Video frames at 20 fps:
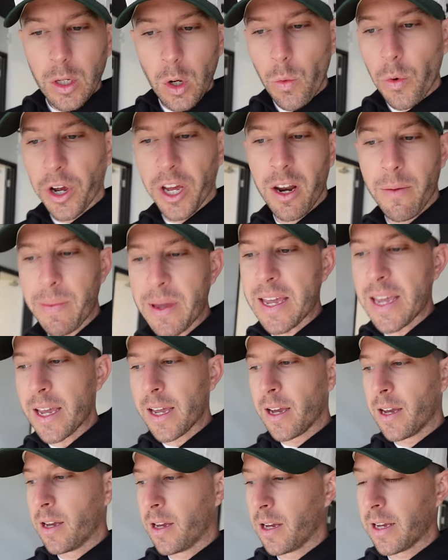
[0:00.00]
We're going to
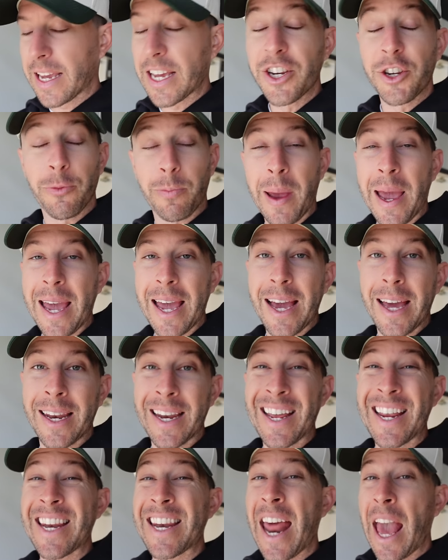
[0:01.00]
be in
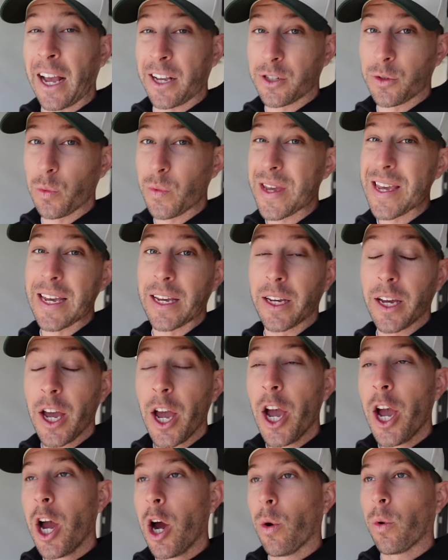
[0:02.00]
Japan next week.
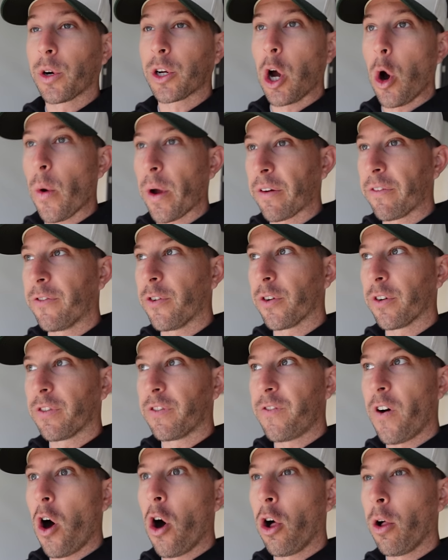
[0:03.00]
We're going for
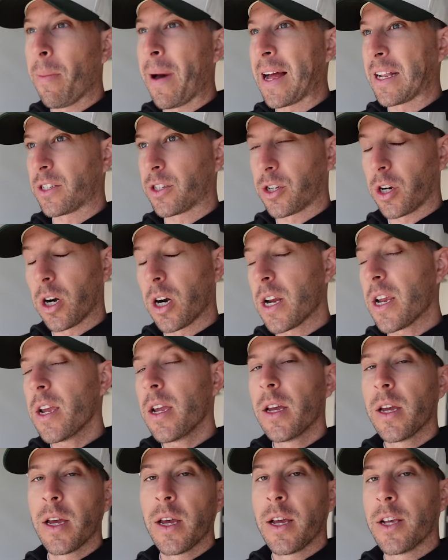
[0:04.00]
Fall
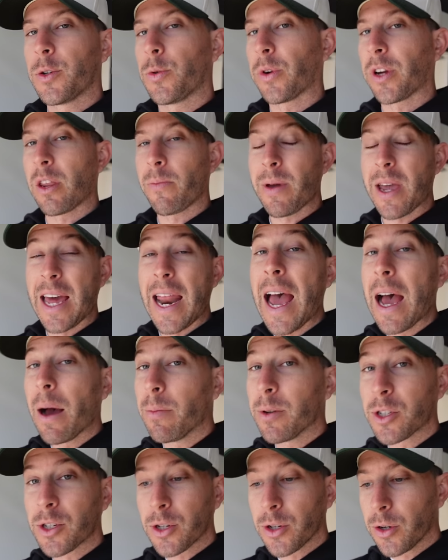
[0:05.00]
Matsuri. So we're going to be at
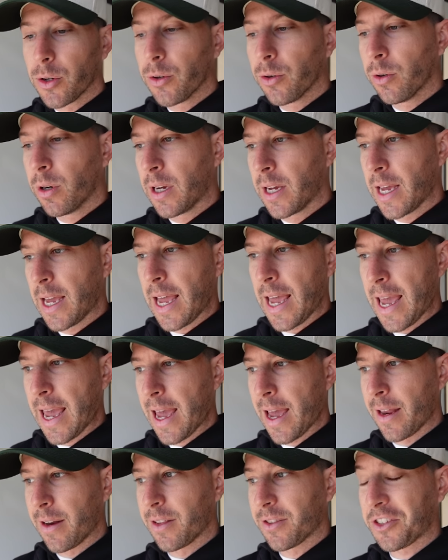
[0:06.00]
Ebisu,
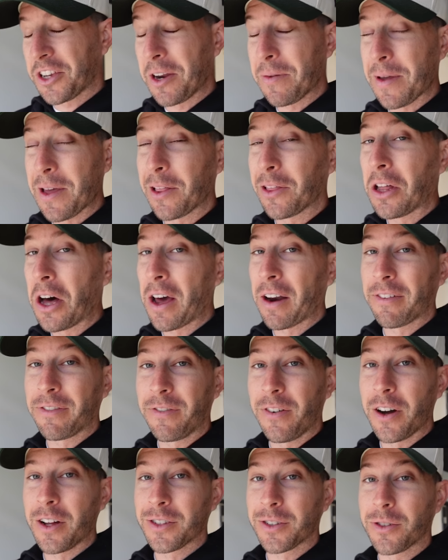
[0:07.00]
and it's going to be a lot of
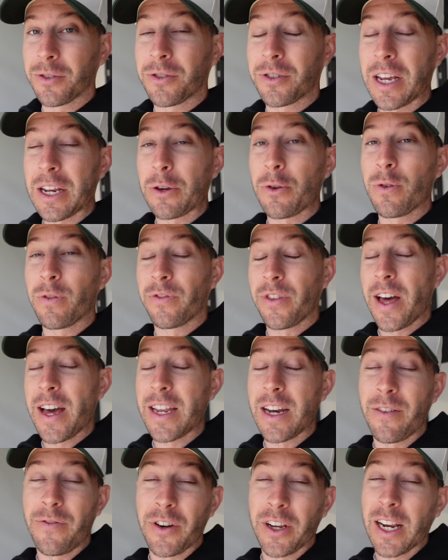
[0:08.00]
fun. So stay tuned for that.
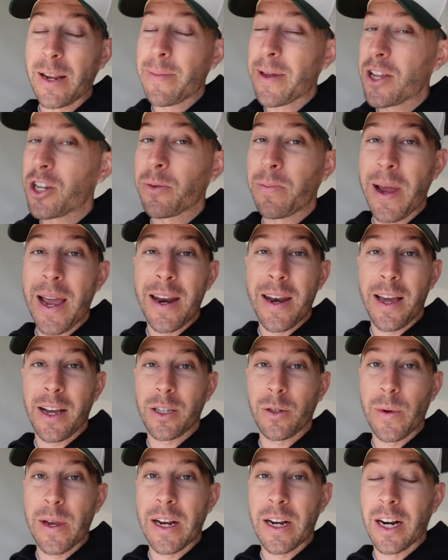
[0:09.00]
And if you're going to be in Japan
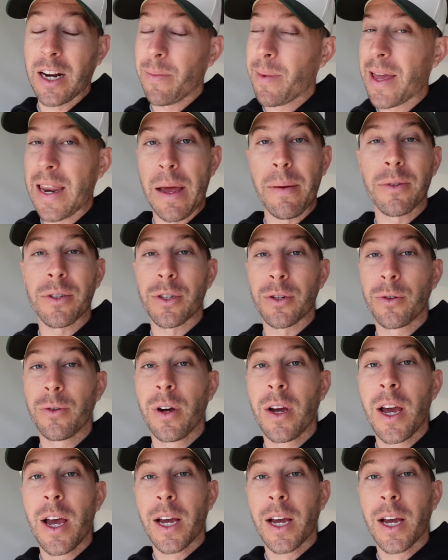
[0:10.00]
next week, you're going to be at Ebisu,